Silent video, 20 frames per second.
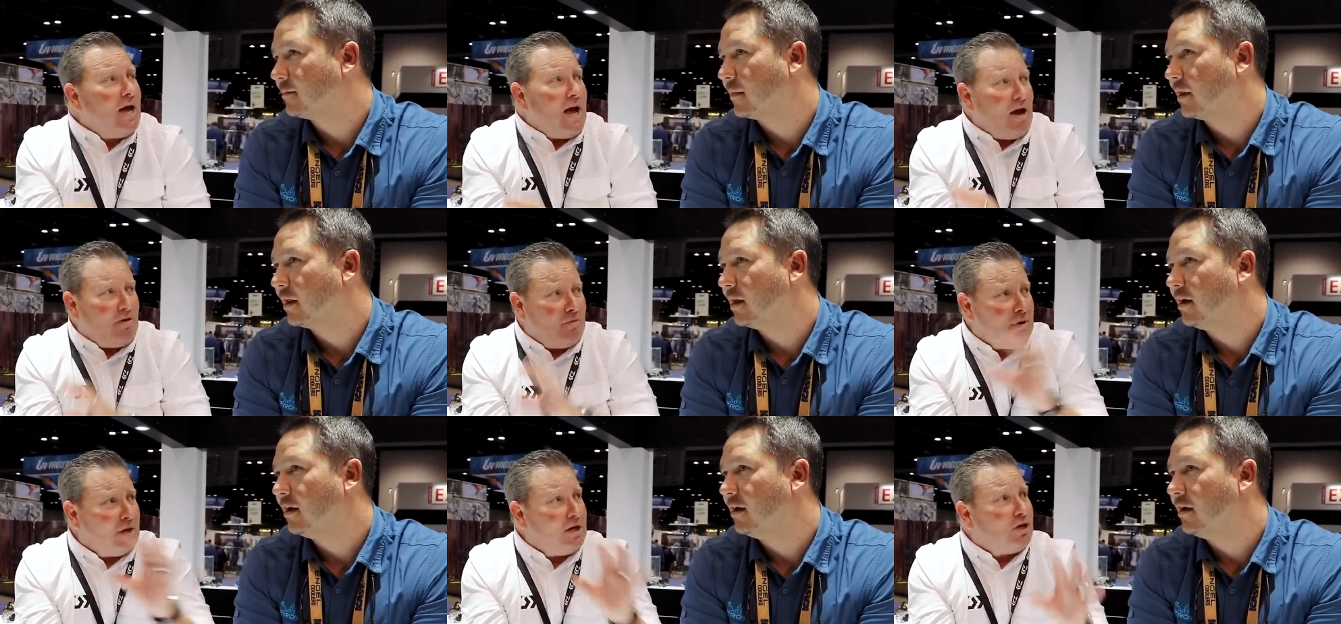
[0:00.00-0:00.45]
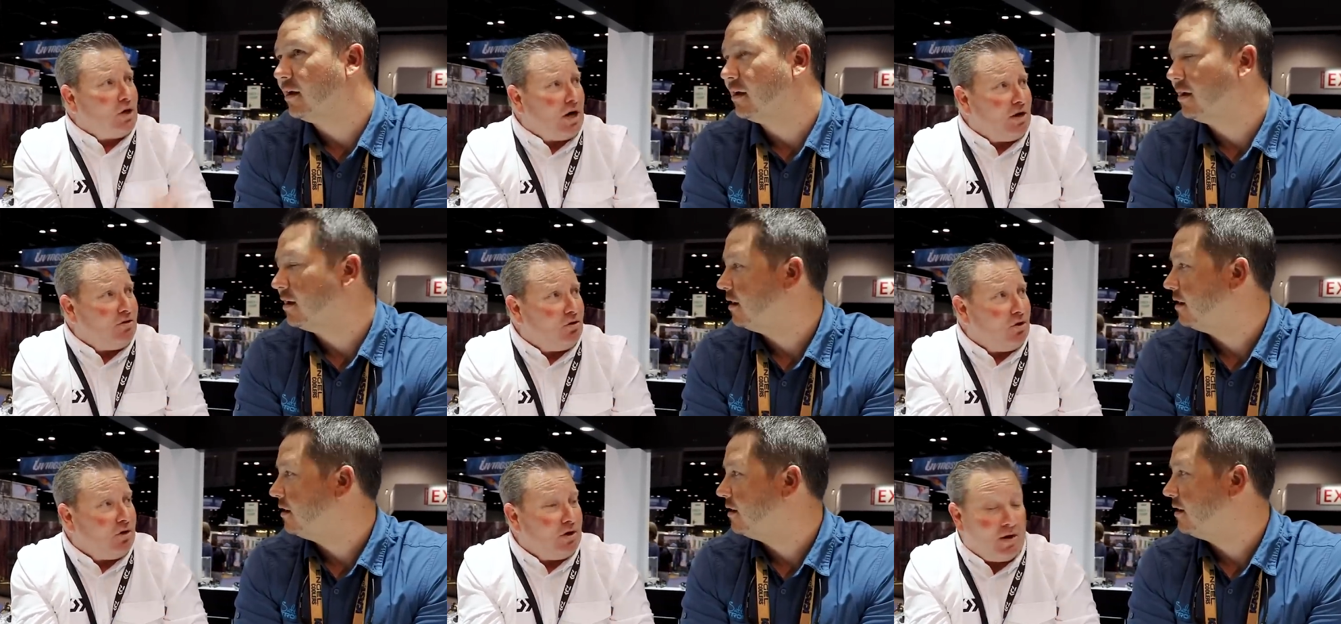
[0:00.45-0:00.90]
Speaker 1: Everybody
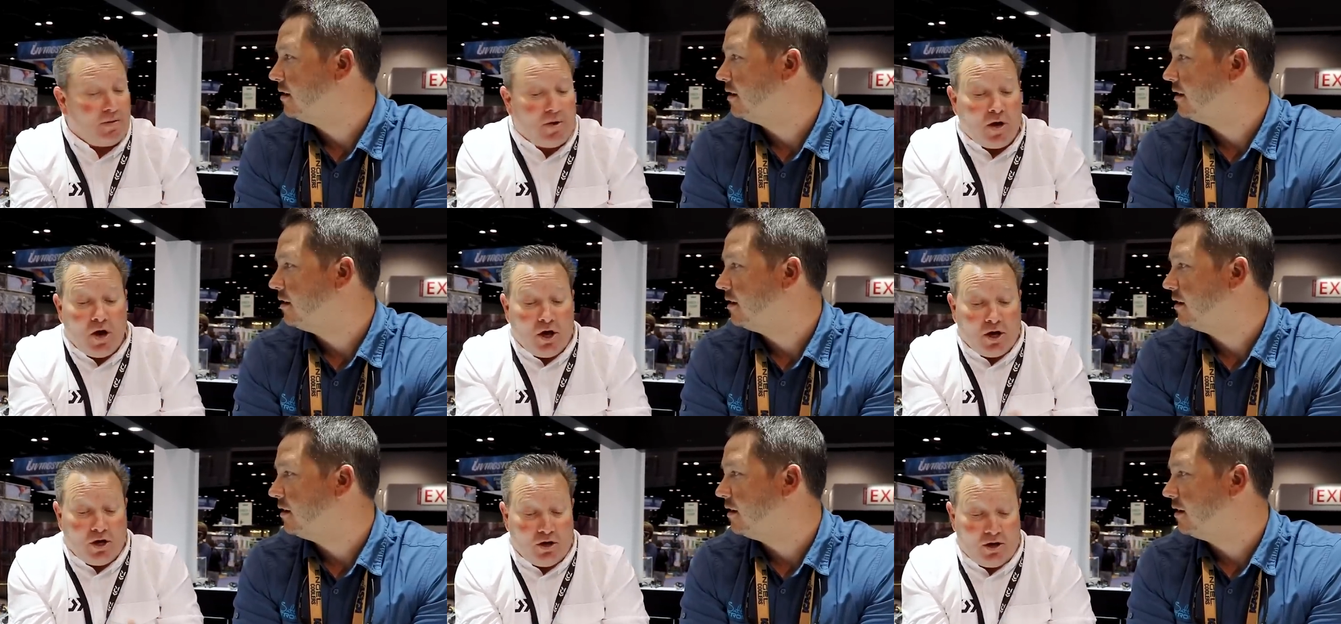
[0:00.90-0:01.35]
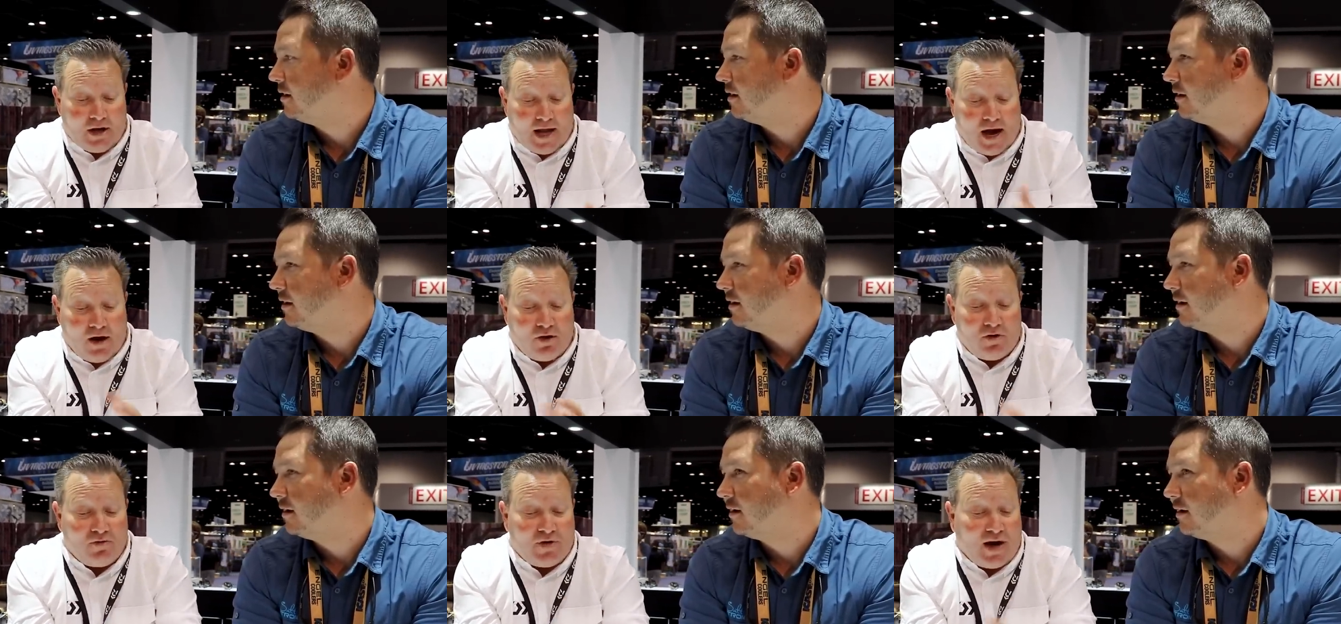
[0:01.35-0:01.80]
tries to do it.
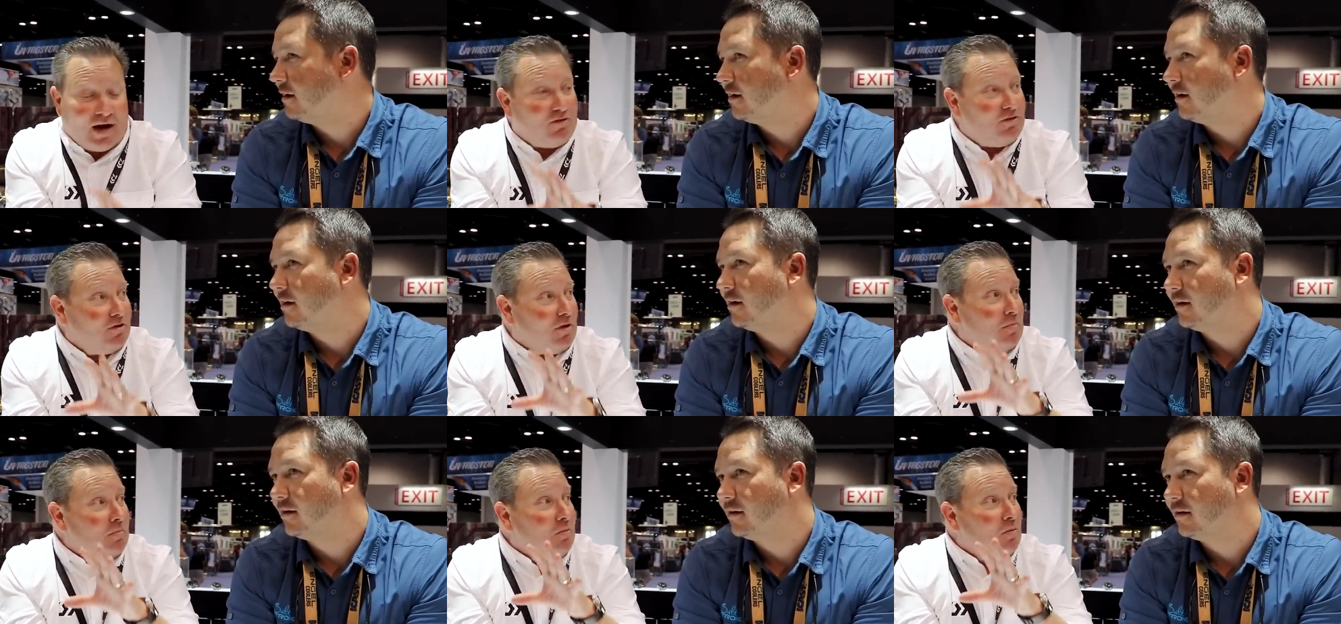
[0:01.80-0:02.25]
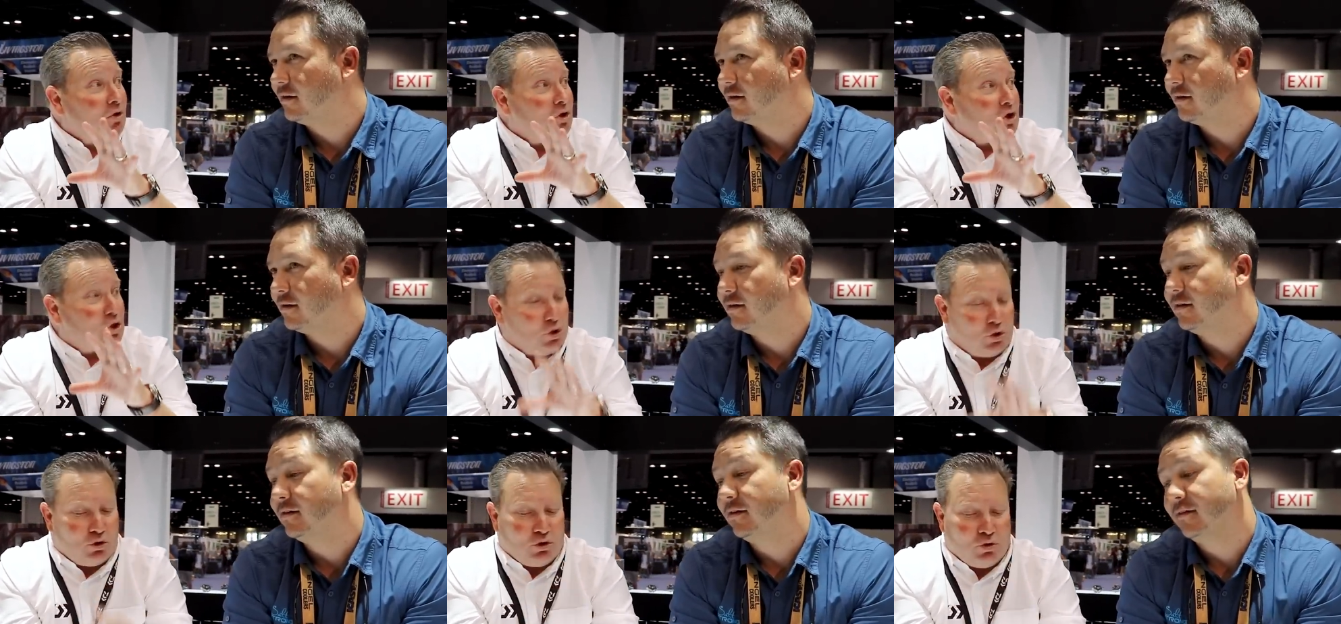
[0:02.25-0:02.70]
Now you've got some
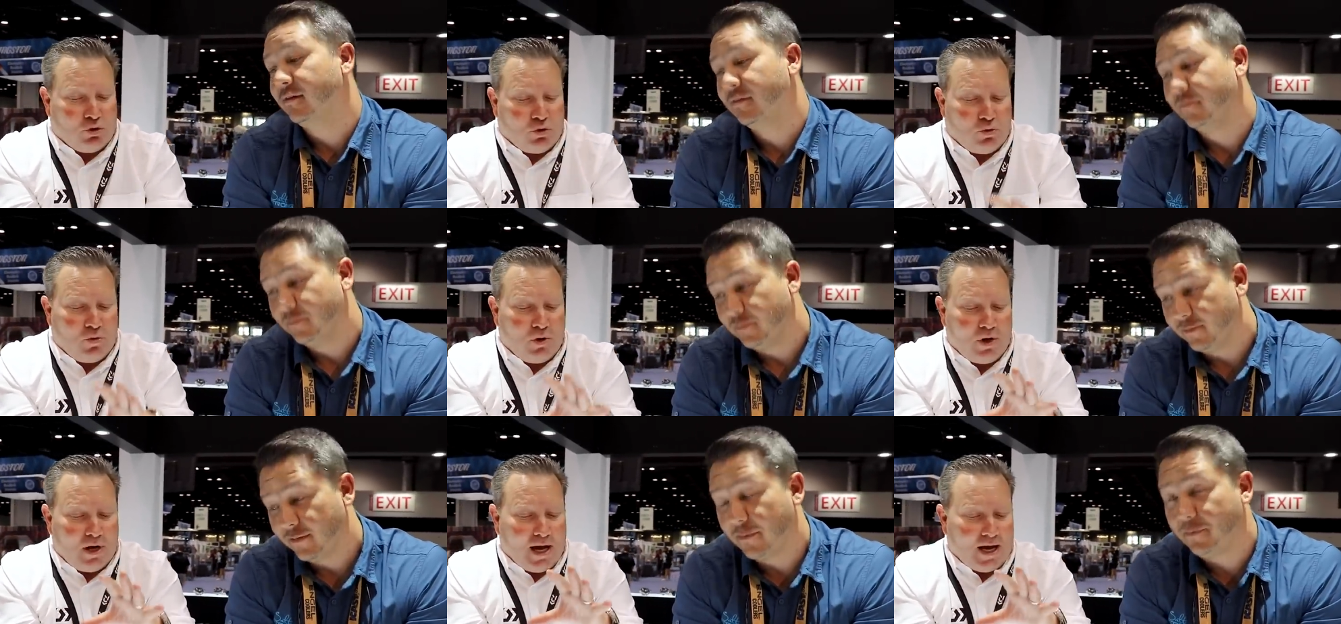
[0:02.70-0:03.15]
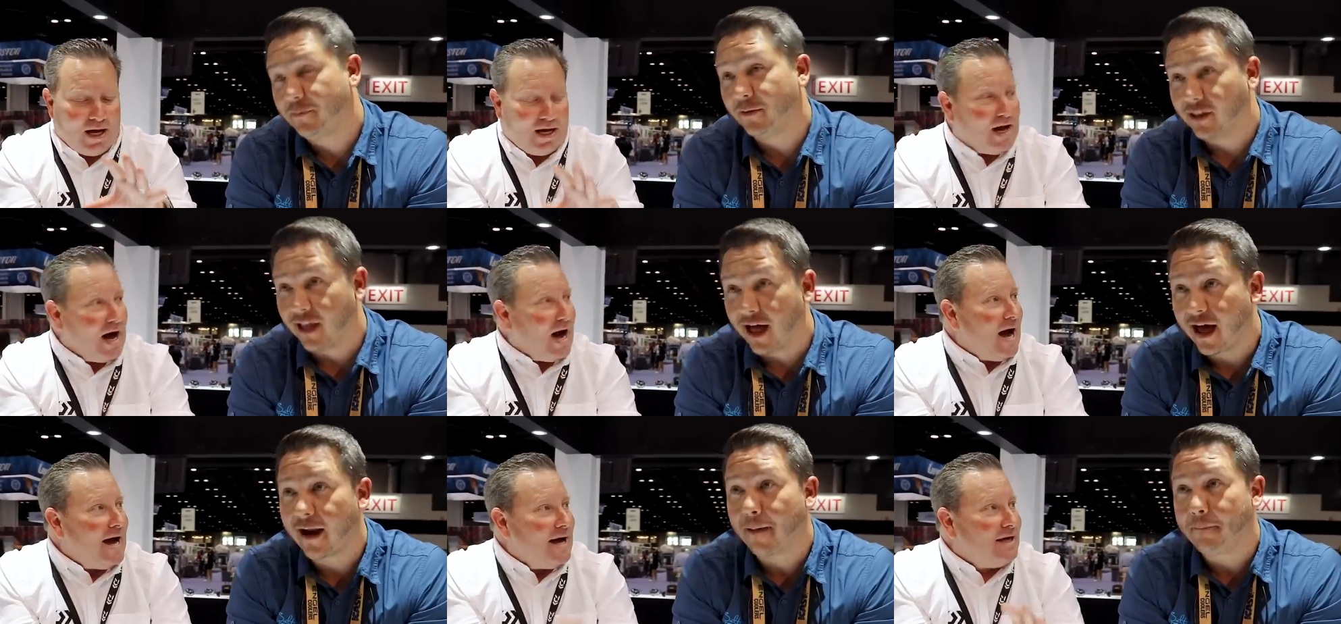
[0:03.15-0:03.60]
true
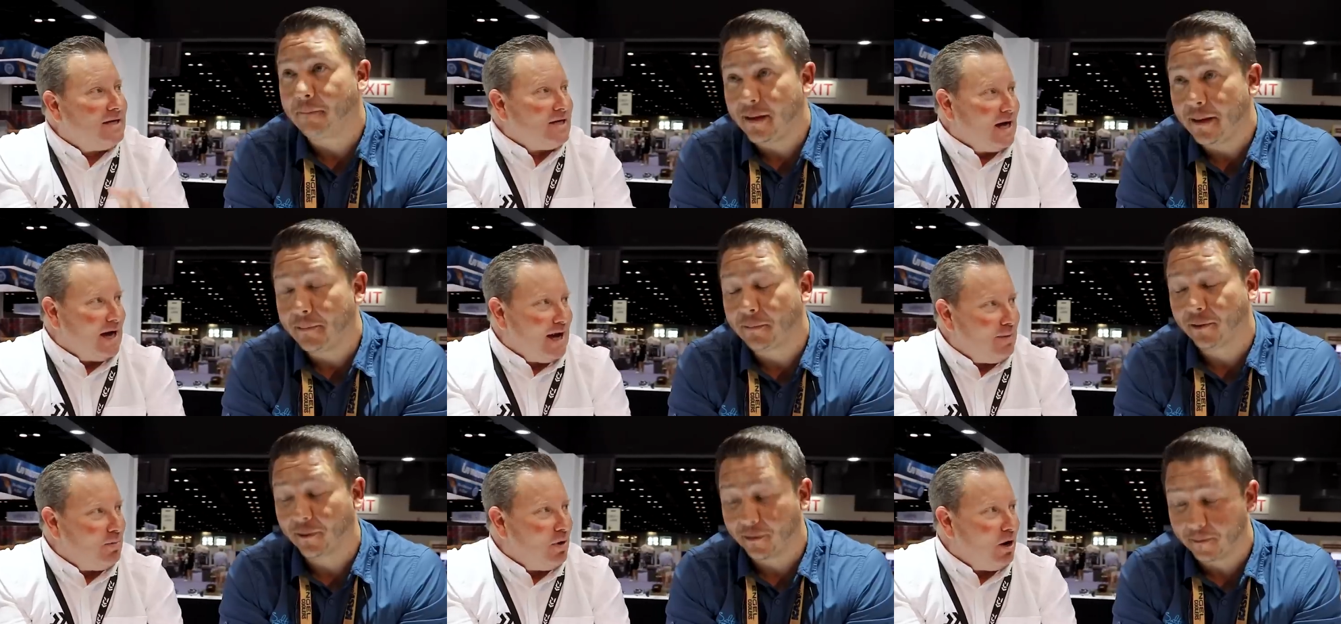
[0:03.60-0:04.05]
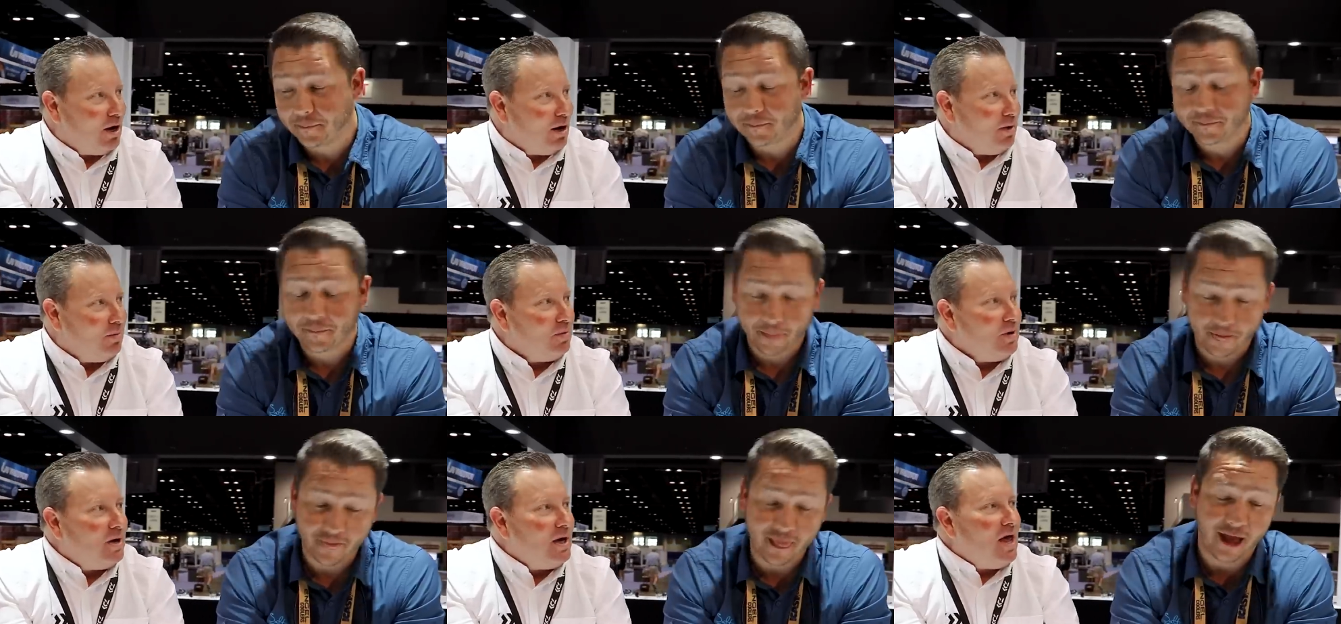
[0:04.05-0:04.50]
guide time on
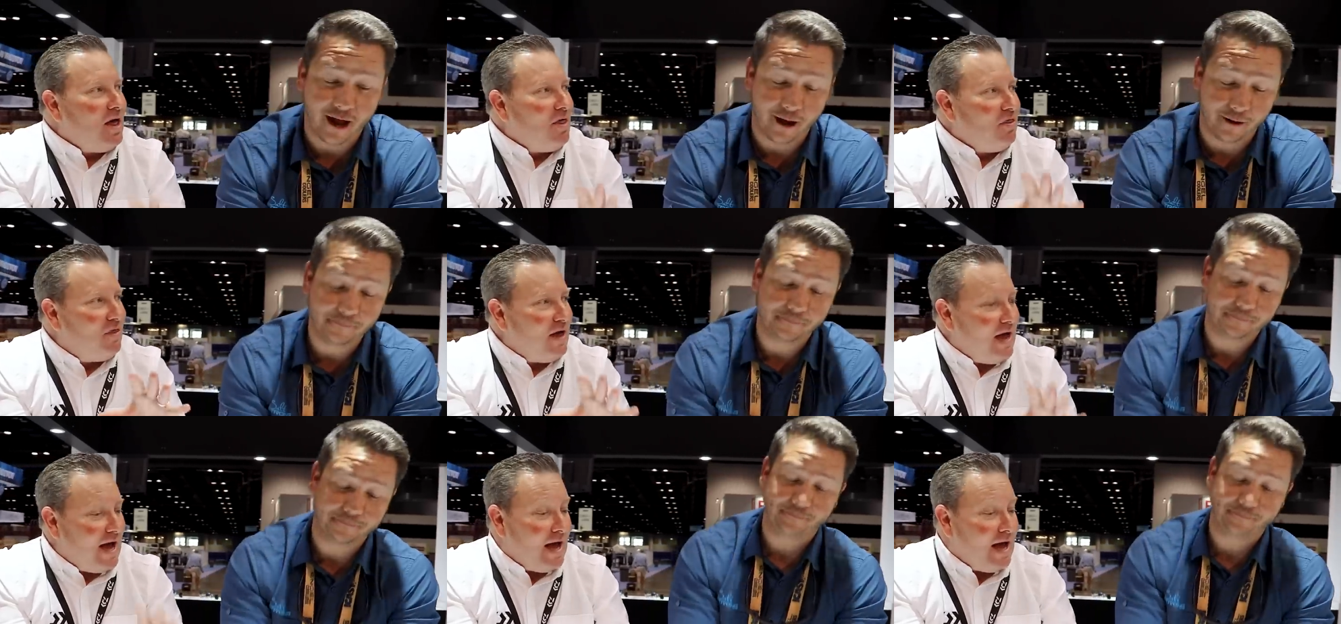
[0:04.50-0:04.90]
them. Yeah.